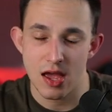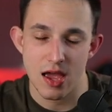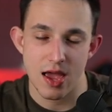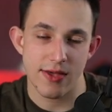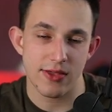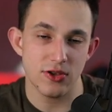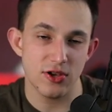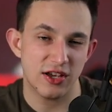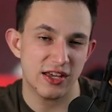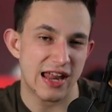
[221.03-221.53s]

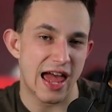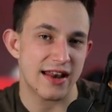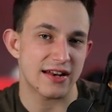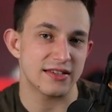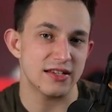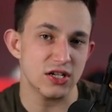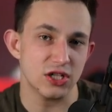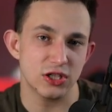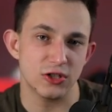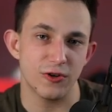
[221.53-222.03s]
And then you could add
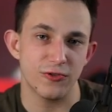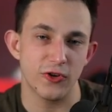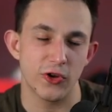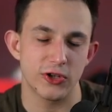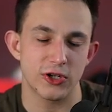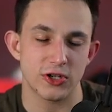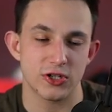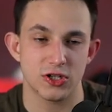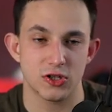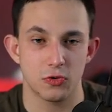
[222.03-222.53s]
additional
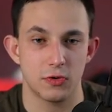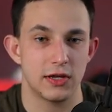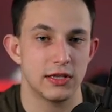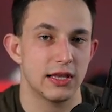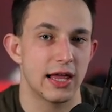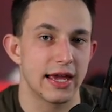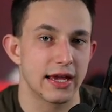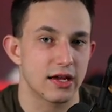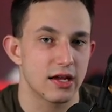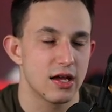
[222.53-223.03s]
filters to it,
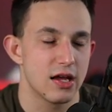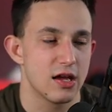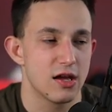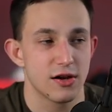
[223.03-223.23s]
like,